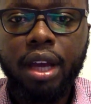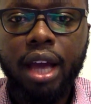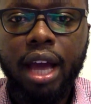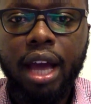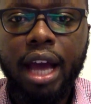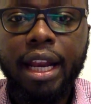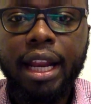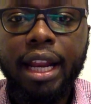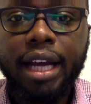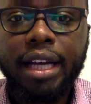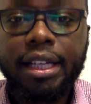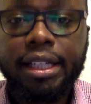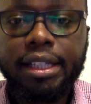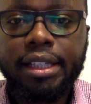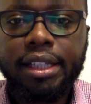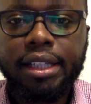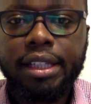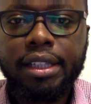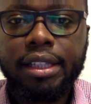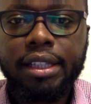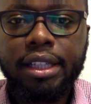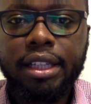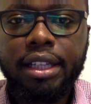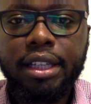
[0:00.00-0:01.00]

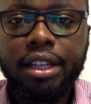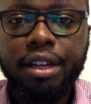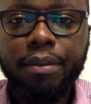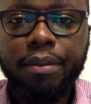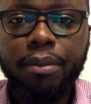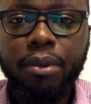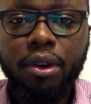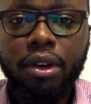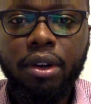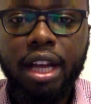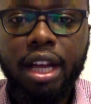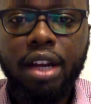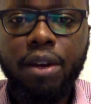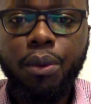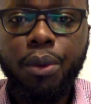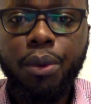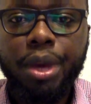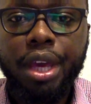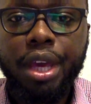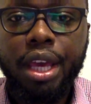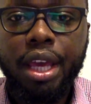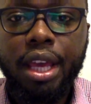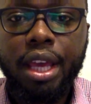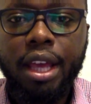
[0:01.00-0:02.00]
analysis in the report that
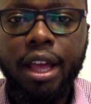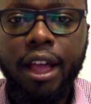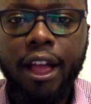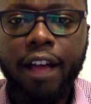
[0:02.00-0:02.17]
we